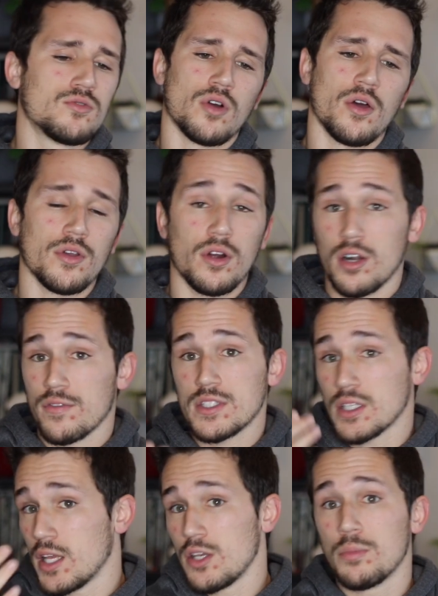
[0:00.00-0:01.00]
you draw the card if it's
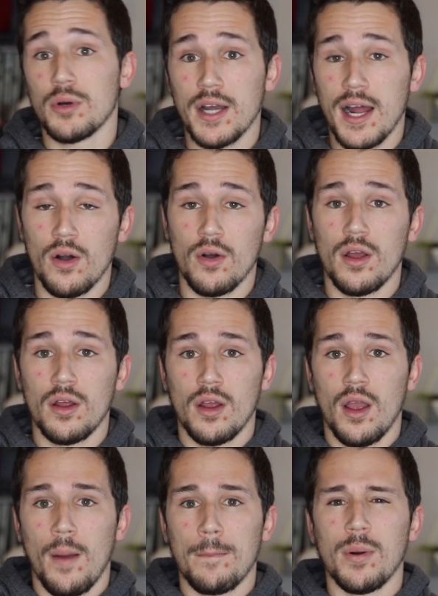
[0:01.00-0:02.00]
a land, you put it out.
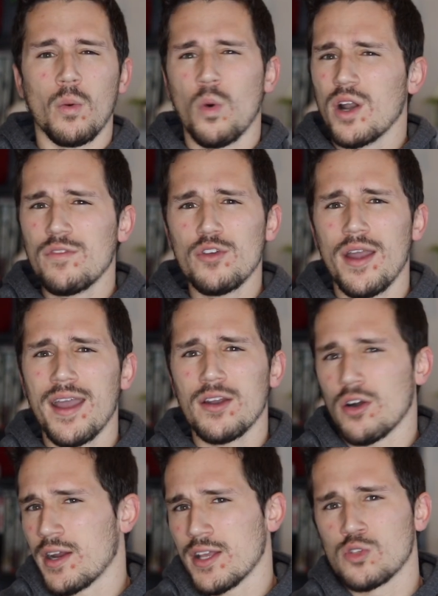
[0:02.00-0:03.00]
But what if your
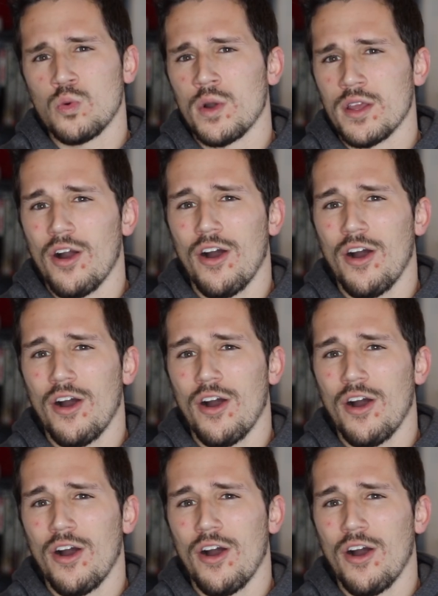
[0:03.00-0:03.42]
hand already has 20